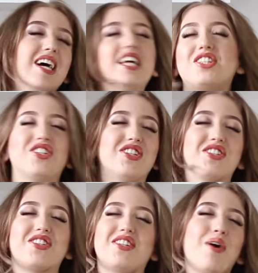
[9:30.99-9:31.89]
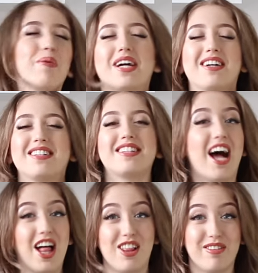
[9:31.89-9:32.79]
it's just, oh my god,
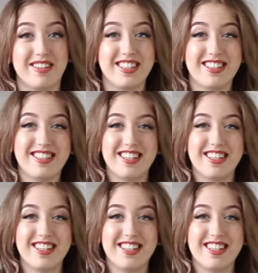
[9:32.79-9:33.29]
I love it.